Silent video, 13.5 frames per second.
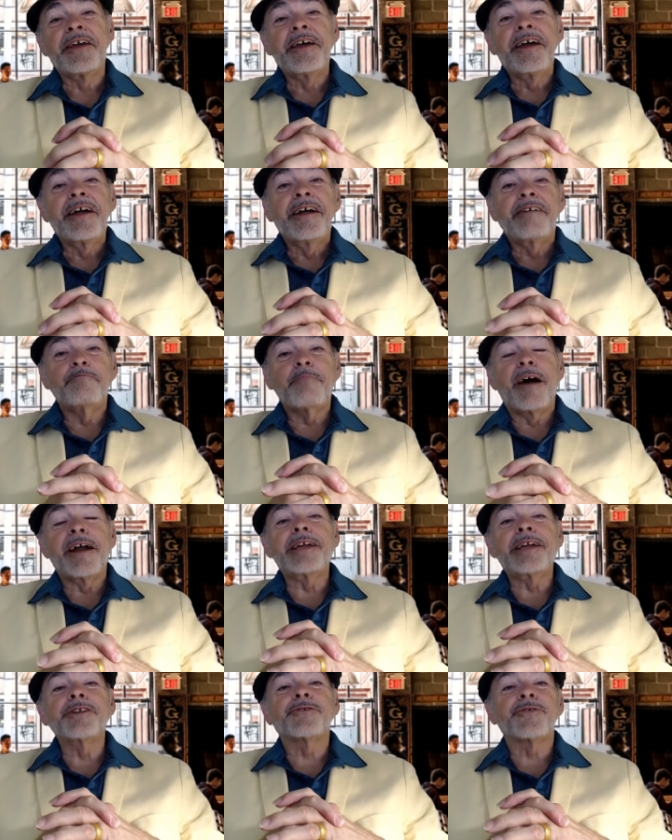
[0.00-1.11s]
my
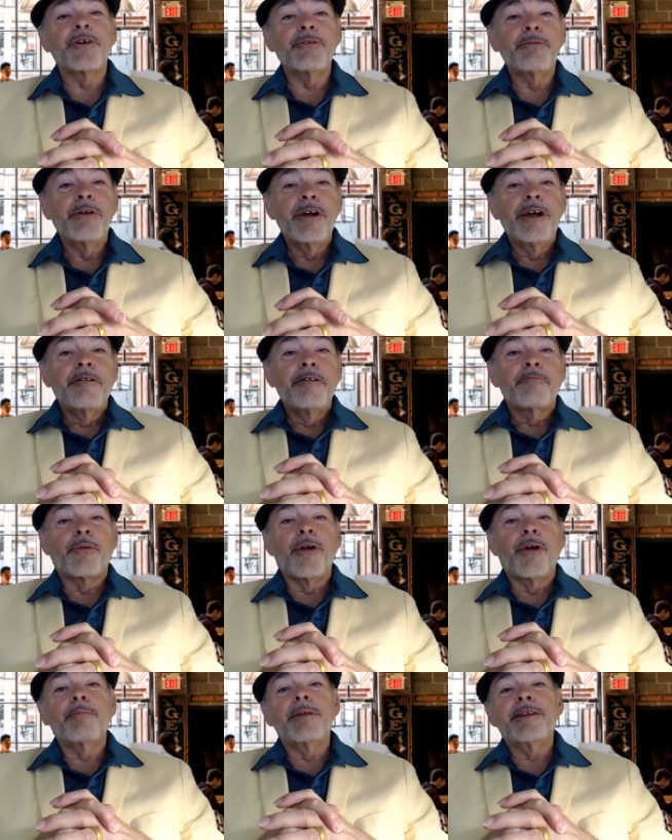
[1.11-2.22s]
intro probably
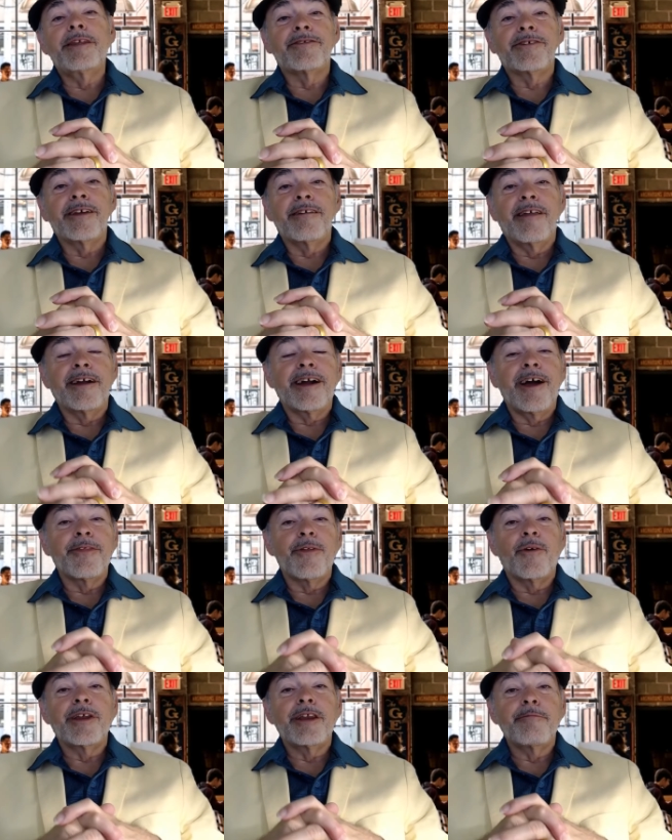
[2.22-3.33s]
didn't sound like I thought
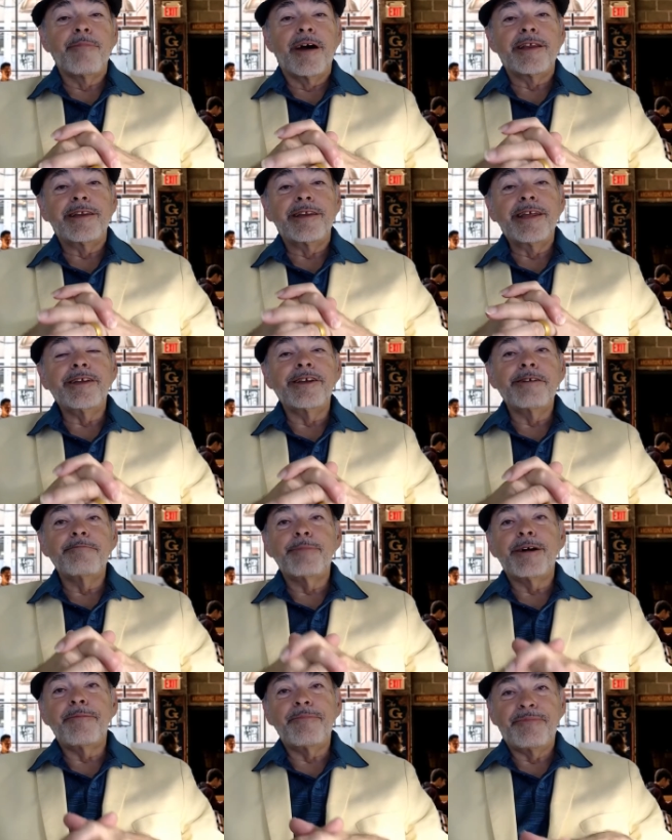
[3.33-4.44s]
anybody needed it, but
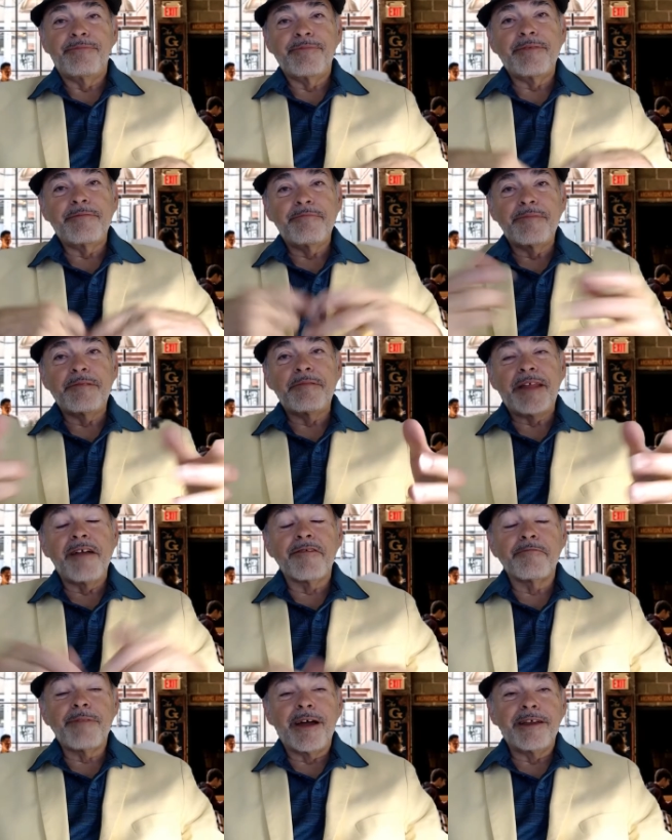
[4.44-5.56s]
everybody
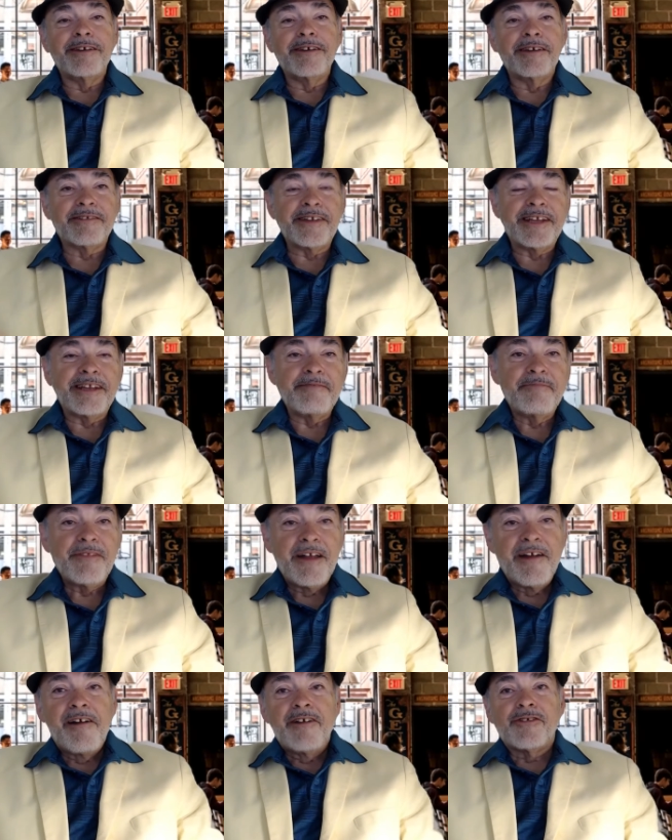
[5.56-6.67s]
does need it.
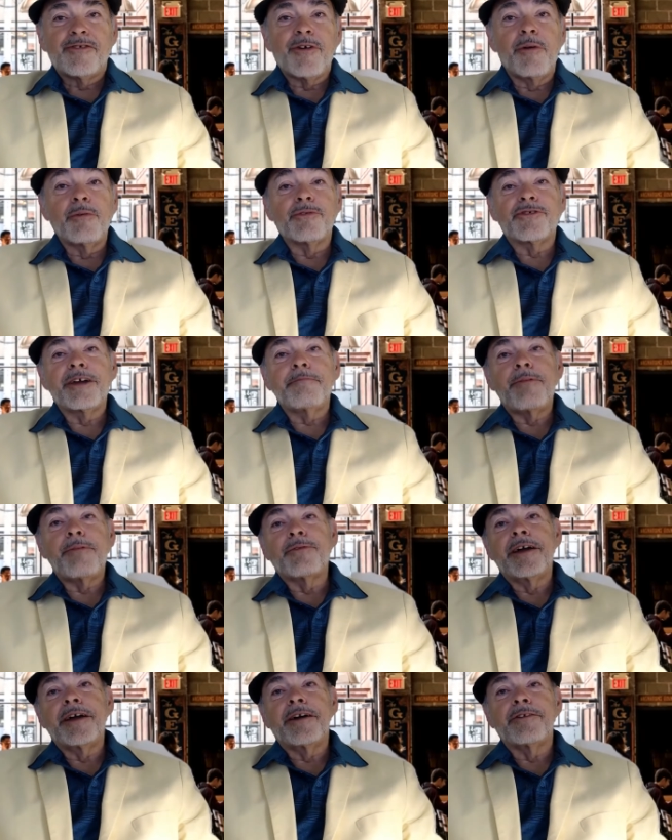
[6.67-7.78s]
So I'm going to skip on
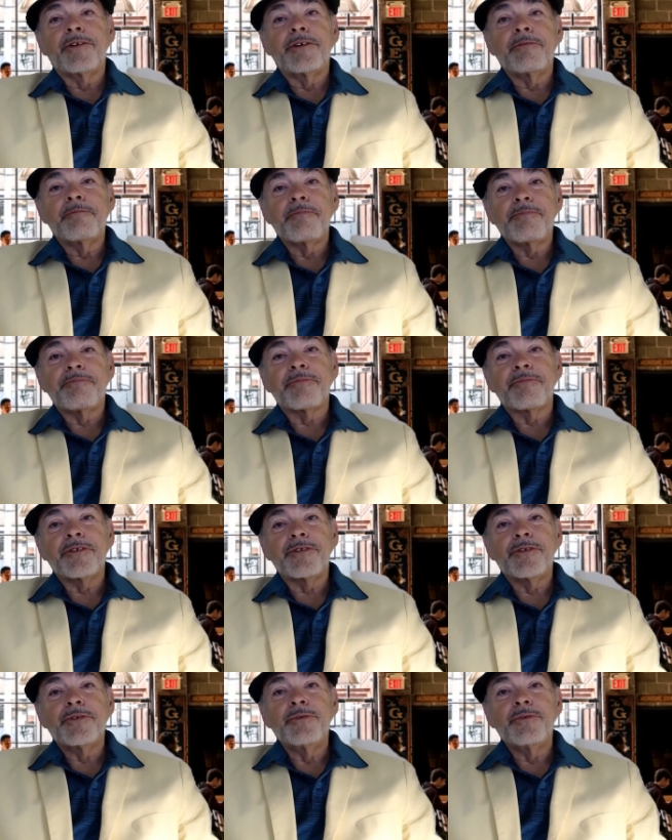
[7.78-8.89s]
down
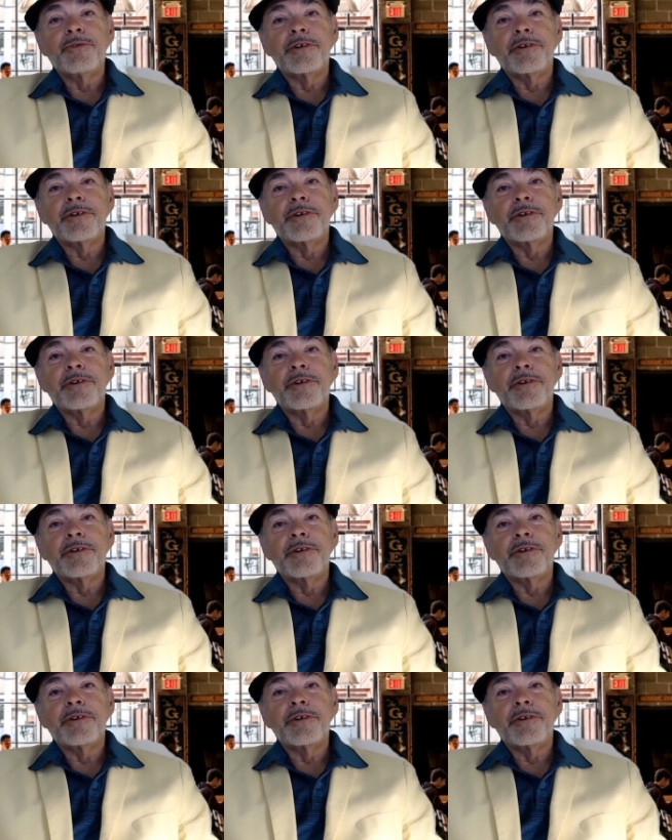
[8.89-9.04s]
to